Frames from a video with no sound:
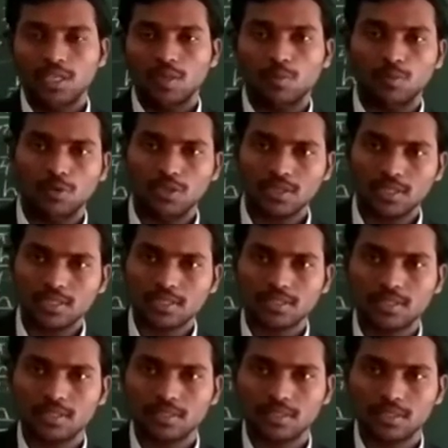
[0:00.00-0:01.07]
Bohr
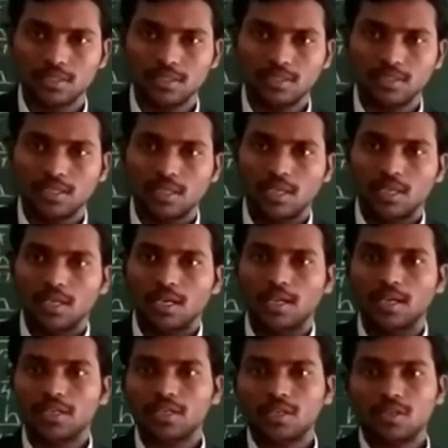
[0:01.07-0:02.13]
considered that
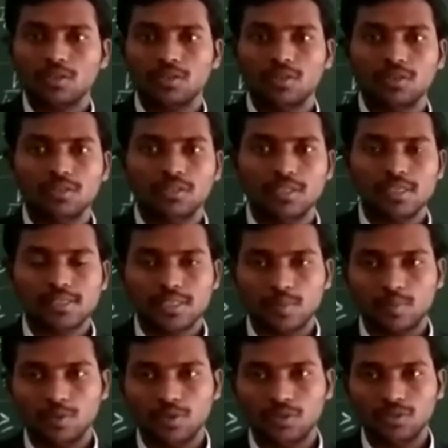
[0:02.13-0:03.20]
electron is
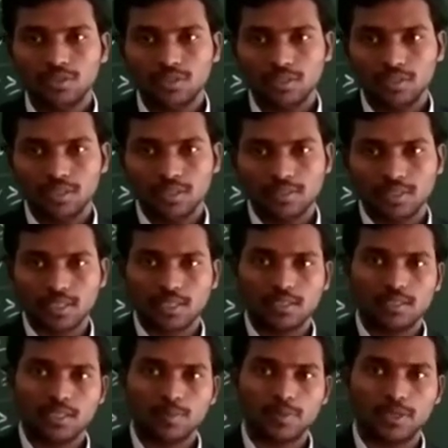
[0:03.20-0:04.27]
about
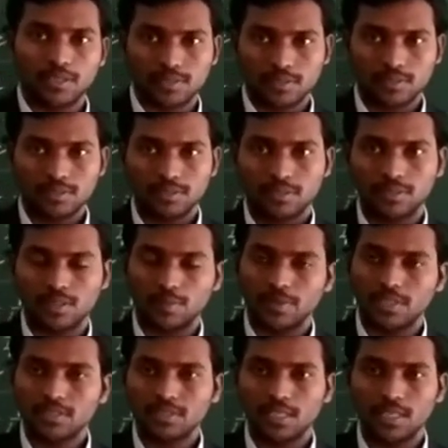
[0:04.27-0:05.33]
circular paths. That
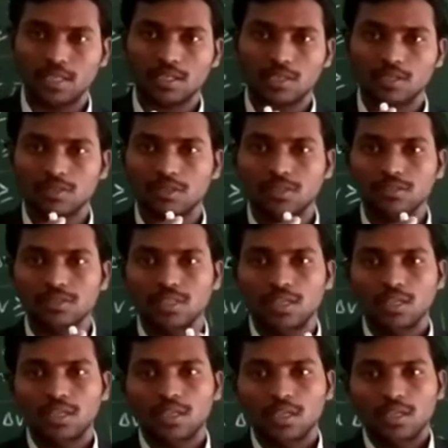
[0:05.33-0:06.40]
means electron
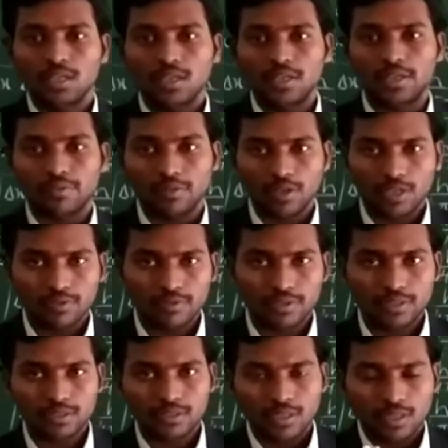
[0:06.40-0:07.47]

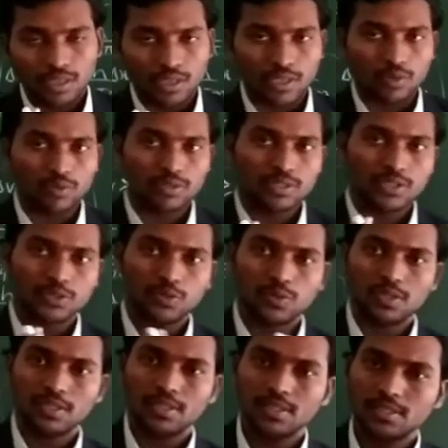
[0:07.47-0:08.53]
revolving around the
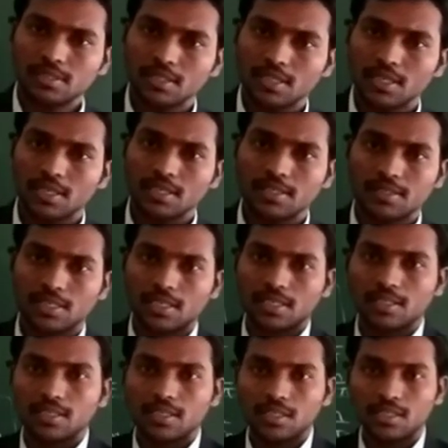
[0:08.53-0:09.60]
nucleus in a
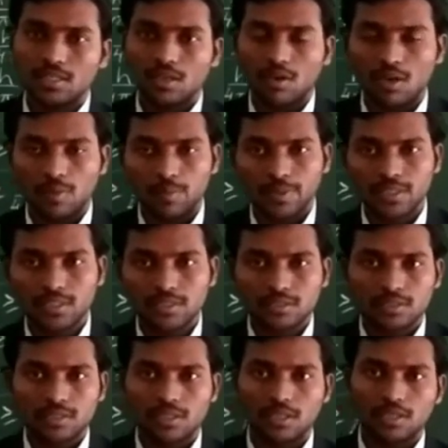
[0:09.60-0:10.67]
circular orbits
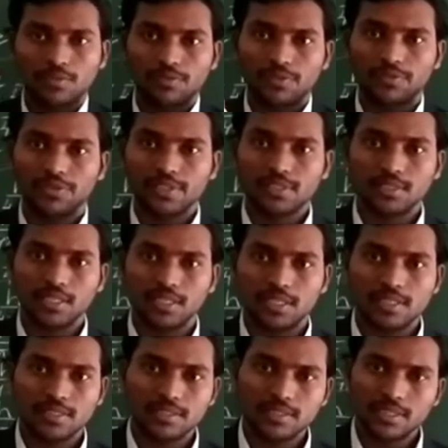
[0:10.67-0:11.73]
of fixed
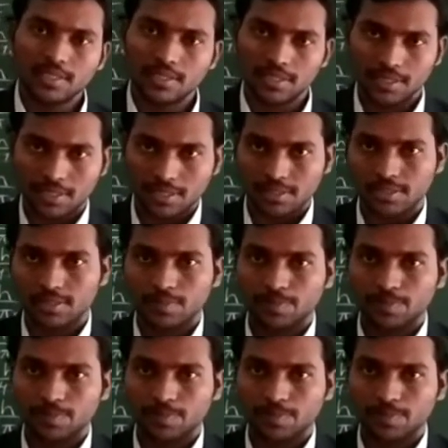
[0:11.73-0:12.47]
energy and radius.